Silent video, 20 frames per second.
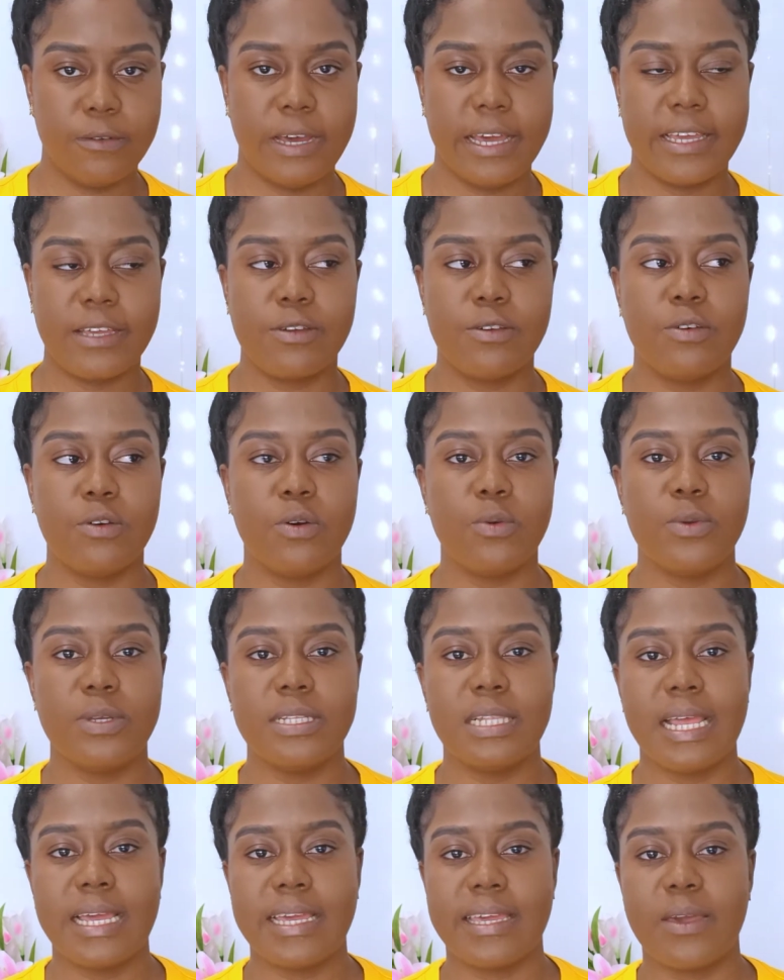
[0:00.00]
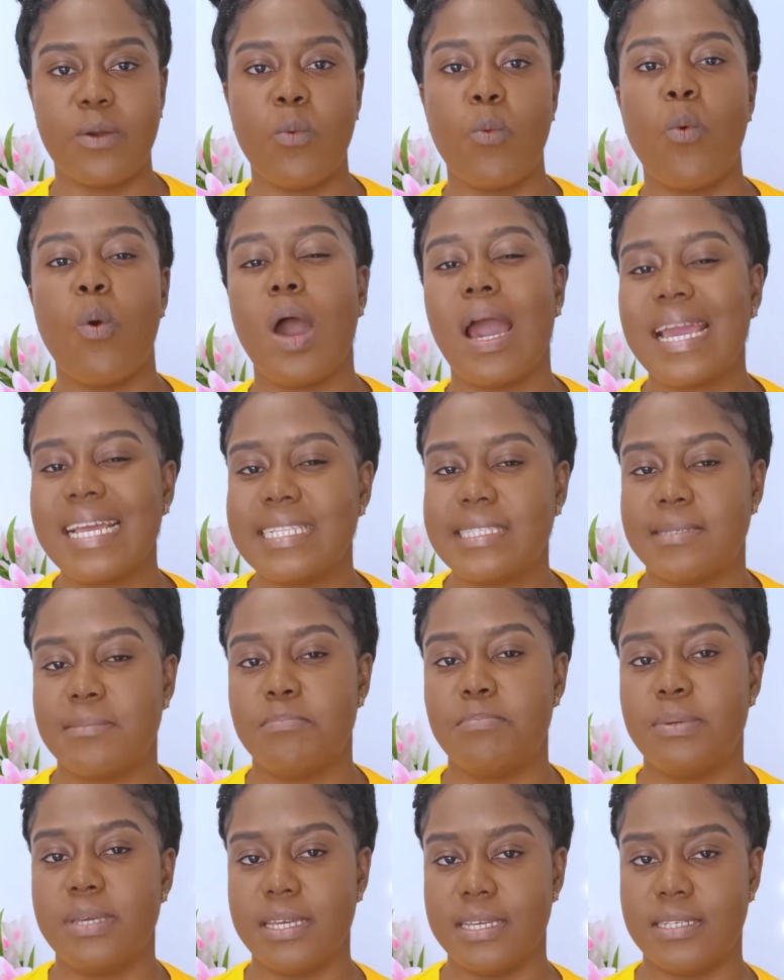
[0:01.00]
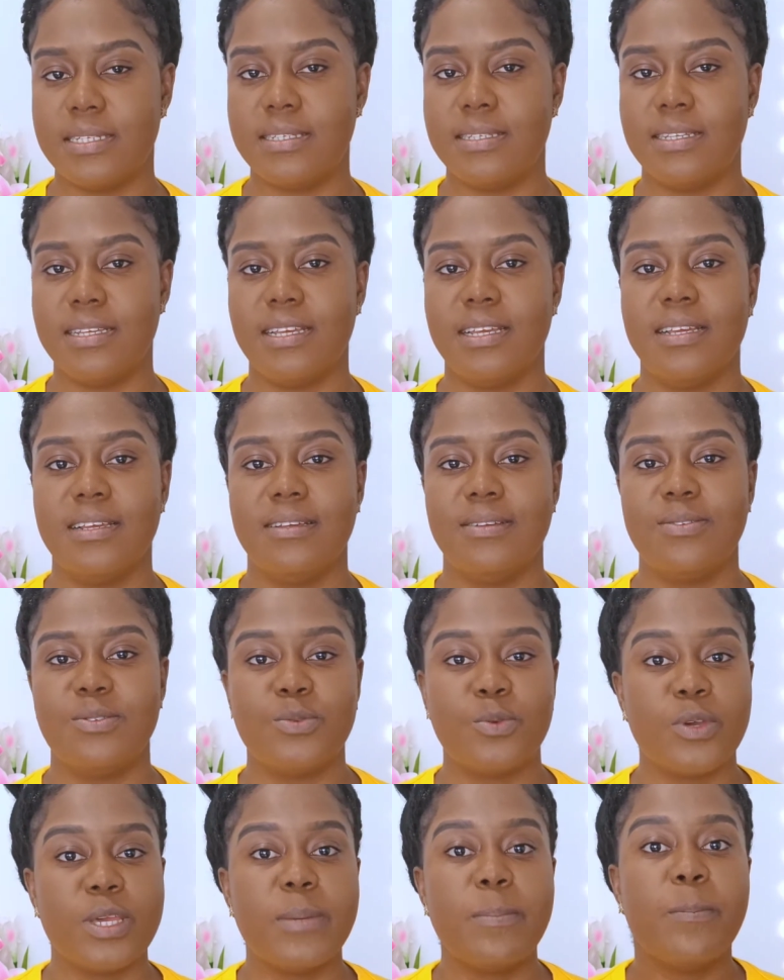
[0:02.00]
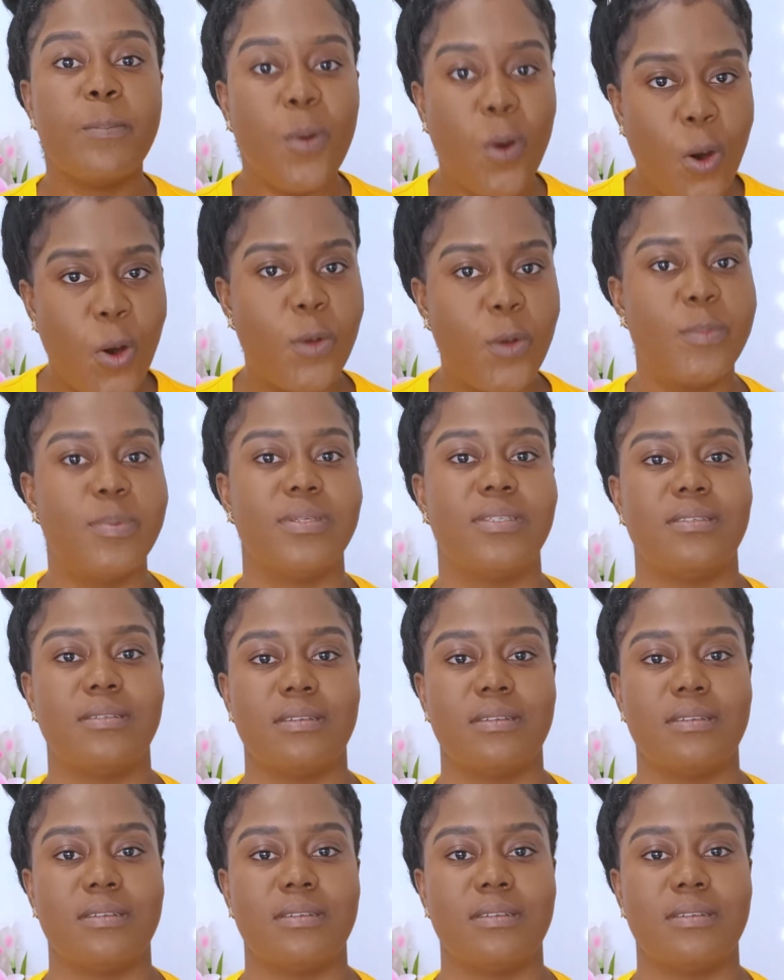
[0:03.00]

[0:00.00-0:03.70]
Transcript: I go with like a white base, so it pops.